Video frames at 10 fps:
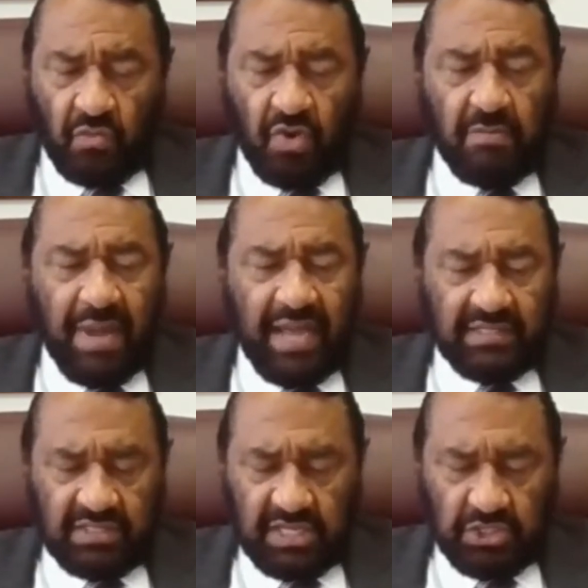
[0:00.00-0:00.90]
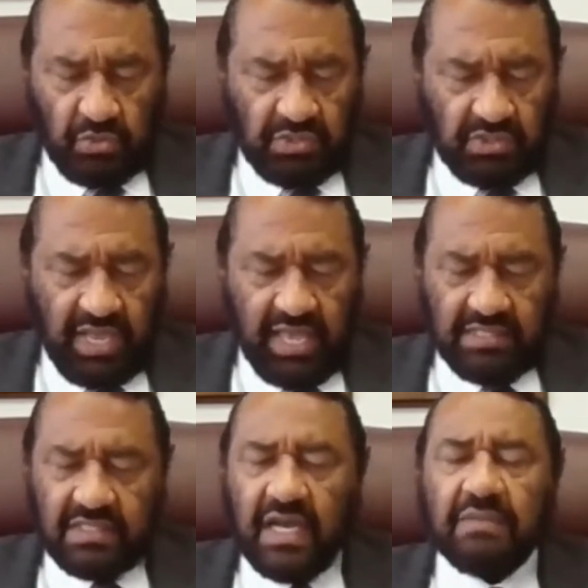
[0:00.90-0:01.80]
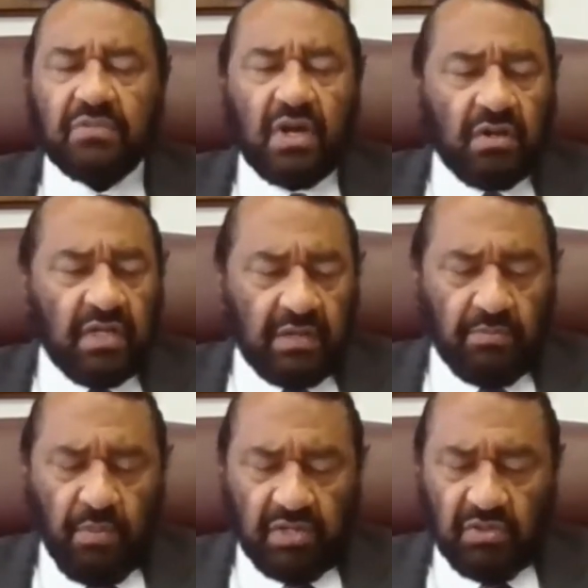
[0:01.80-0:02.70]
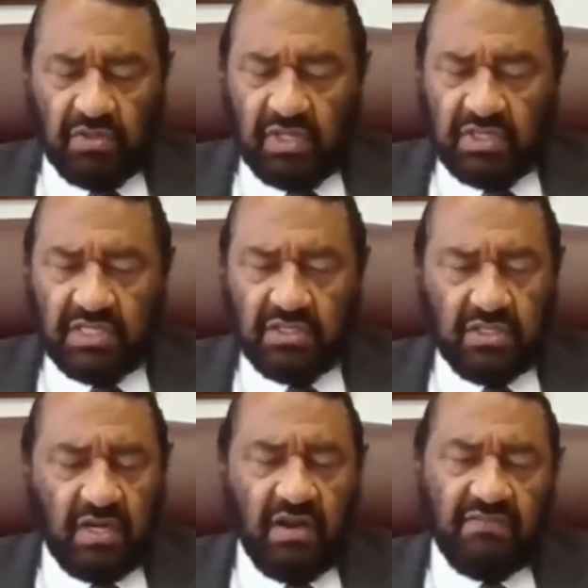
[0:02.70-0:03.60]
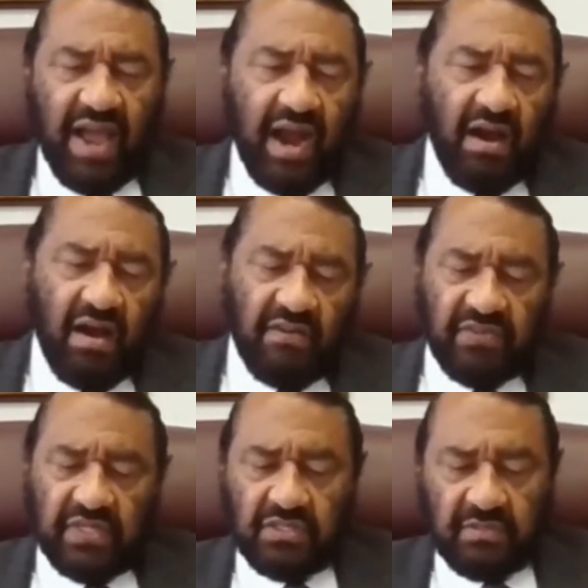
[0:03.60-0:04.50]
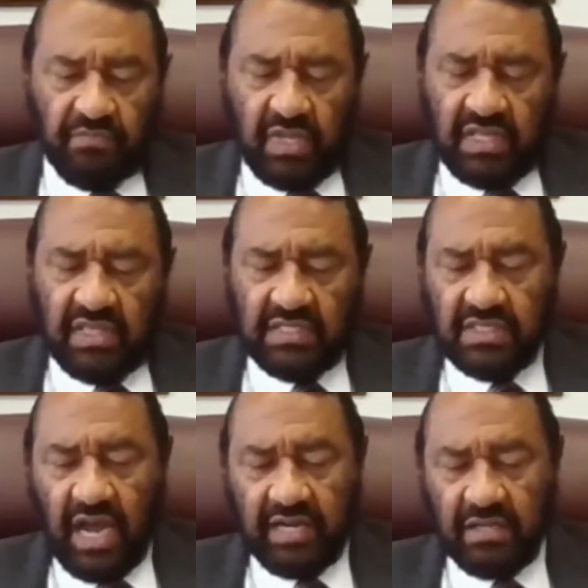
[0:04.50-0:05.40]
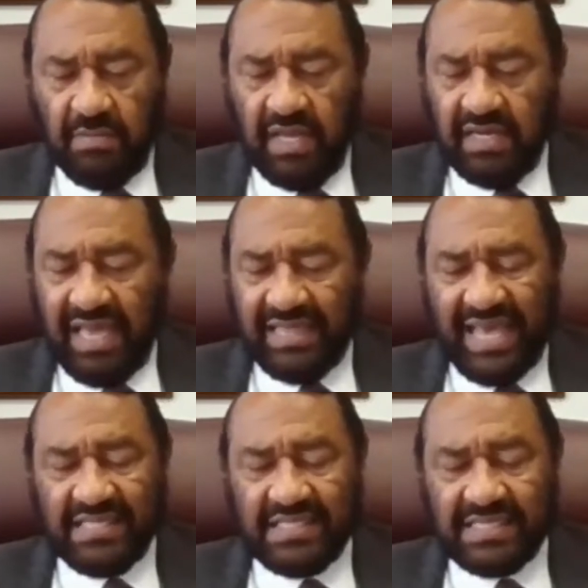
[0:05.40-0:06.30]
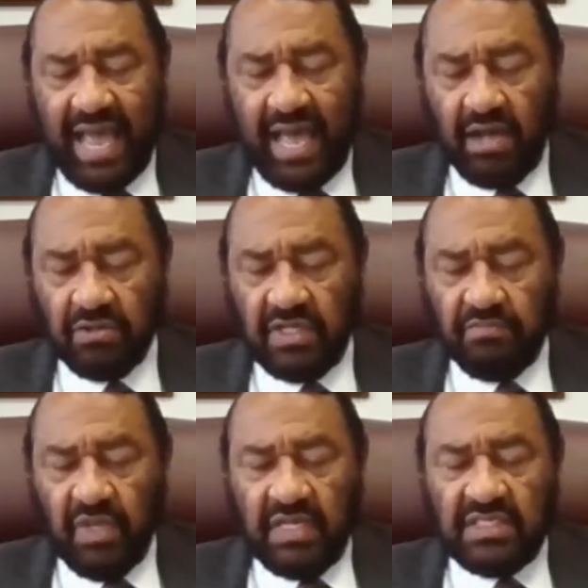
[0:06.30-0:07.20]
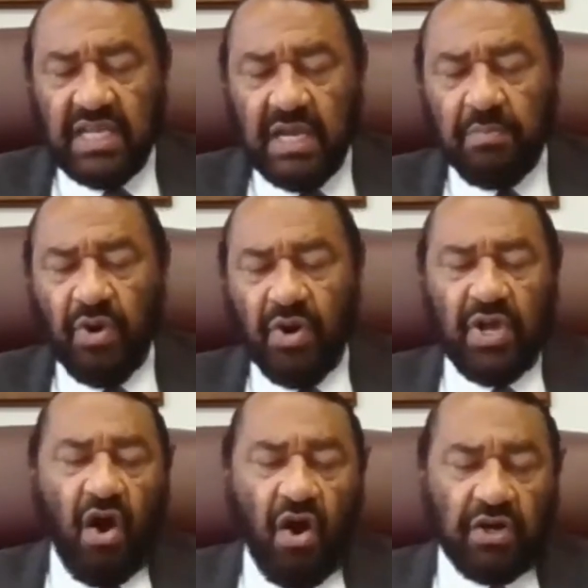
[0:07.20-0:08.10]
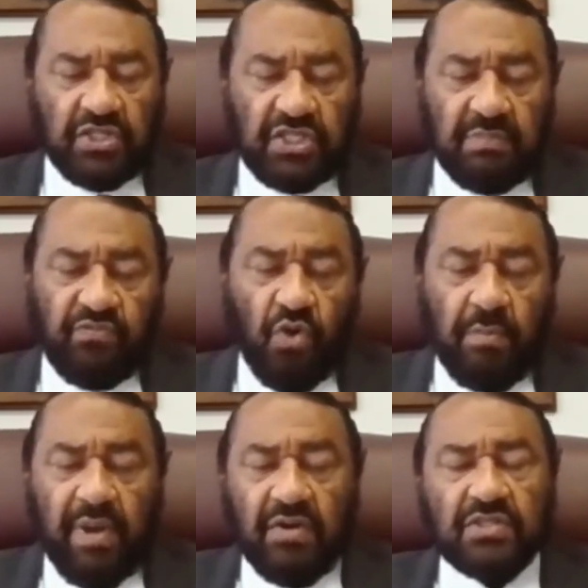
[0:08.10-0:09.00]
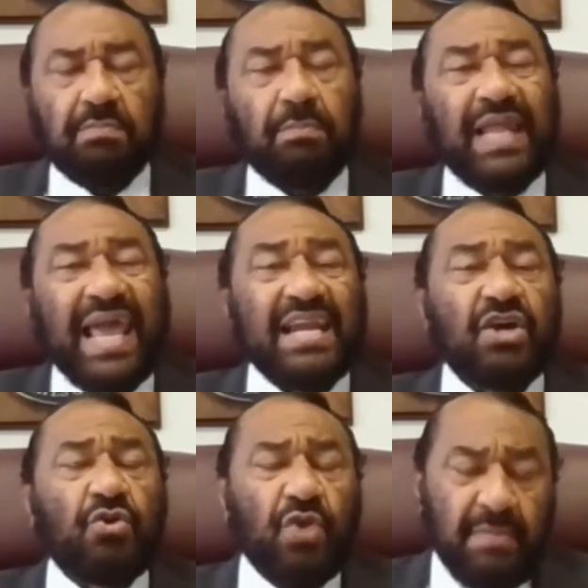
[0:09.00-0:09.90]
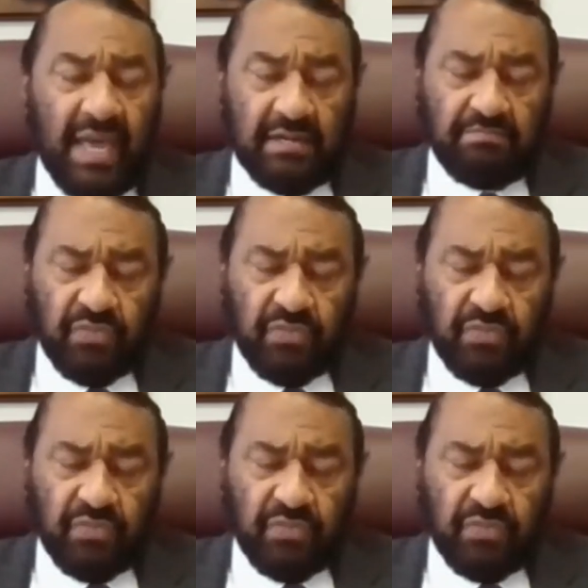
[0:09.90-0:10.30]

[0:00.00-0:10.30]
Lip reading: One of my constituents has brought to the attention of our office this document that is styled Temporary Hardship Forbearance Plan Agreement.